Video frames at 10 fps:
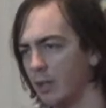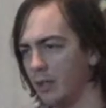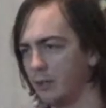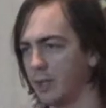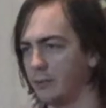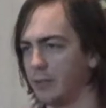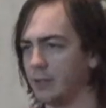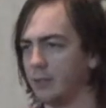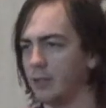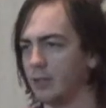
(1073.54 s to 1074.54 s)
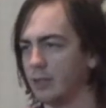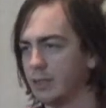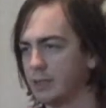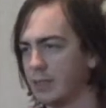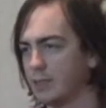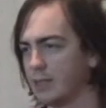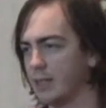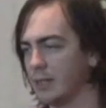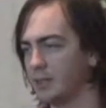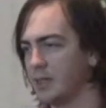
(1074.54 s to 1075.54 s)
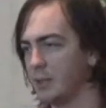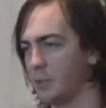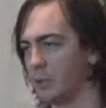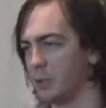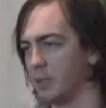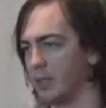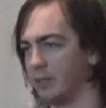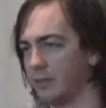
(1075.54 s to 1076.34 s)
Okay, Rio. Let's catch that legendary Pokemon.